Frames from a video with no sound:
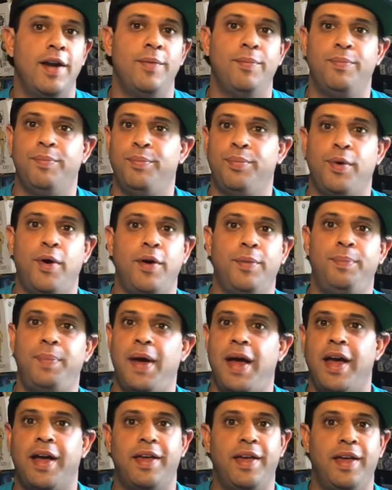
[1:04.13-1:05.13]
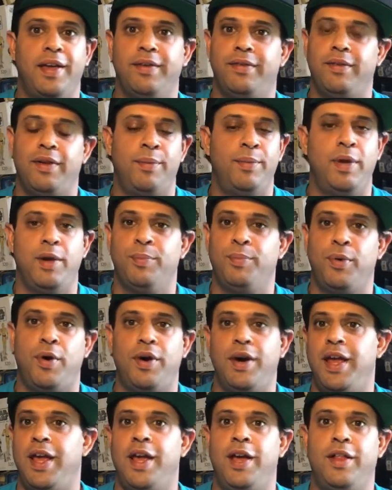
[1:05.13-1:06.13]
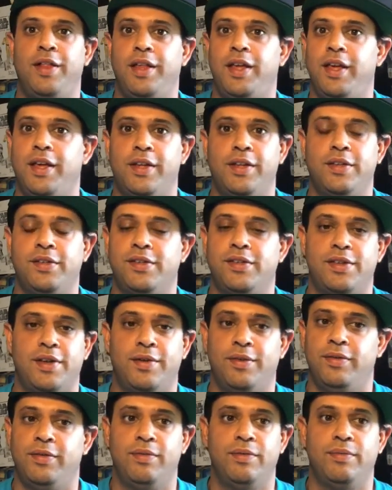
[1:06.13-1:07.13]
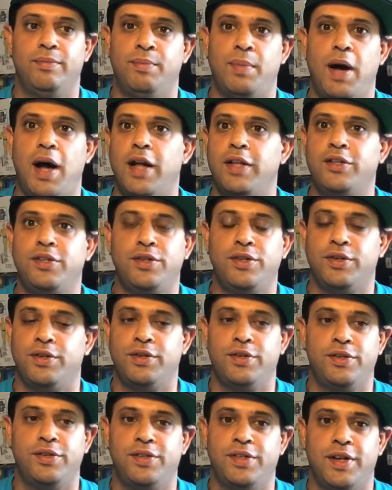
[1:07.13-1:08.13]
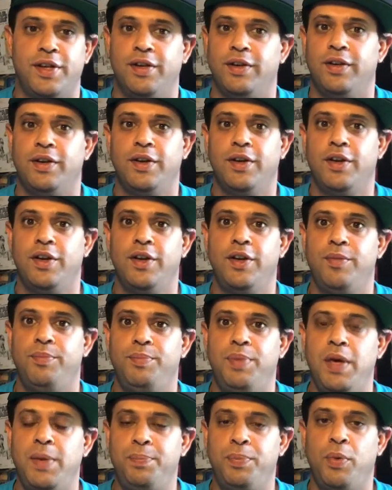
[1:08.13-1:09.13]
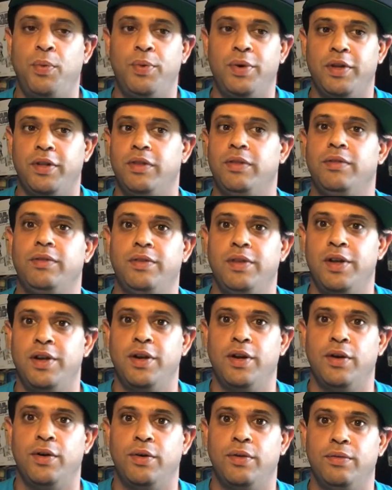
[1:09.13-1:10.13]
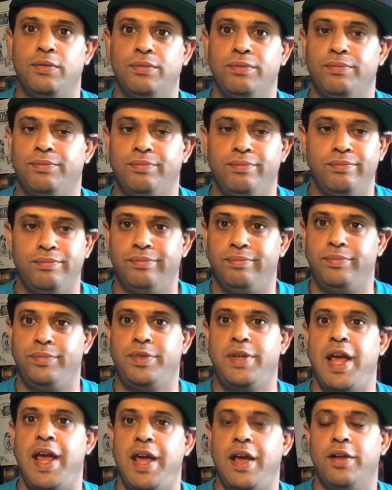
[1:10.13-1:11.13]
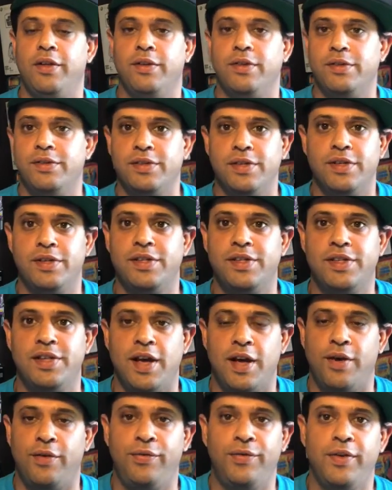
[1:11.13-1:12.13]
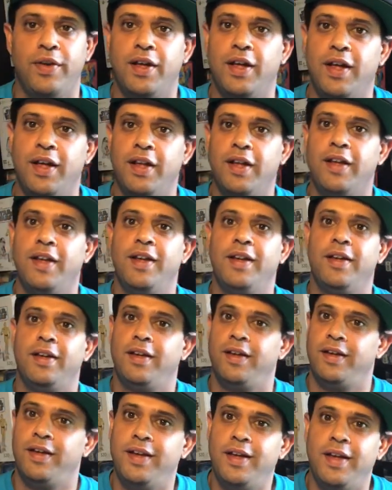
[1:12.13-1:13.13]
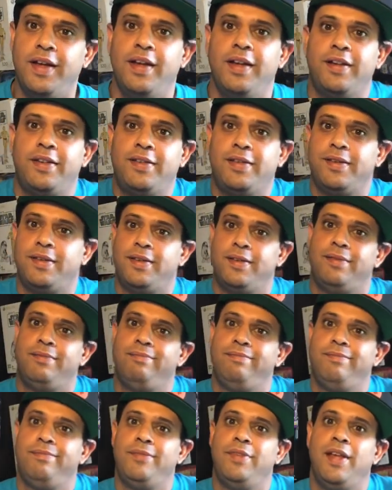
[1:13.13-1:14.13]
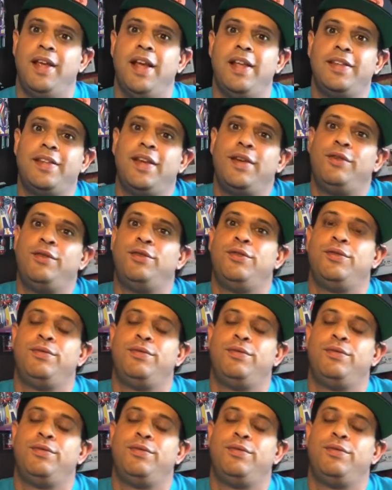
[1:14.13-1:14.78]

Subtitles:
it brought back, brought aliens and monsters and people with, you know, tails and stuff. It's a